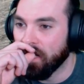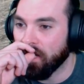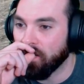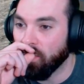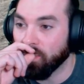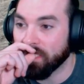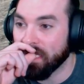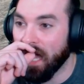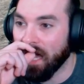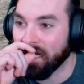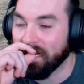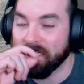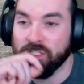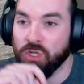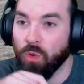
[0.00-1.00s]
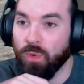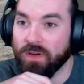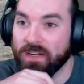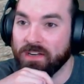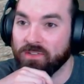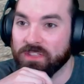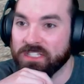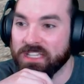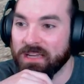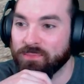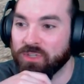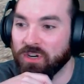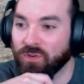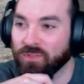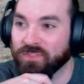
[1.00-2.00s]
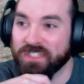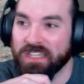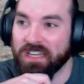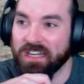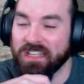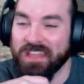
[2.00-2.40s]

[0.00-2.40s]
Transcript: No, it's not. It's nowhere near in the same general vicinity.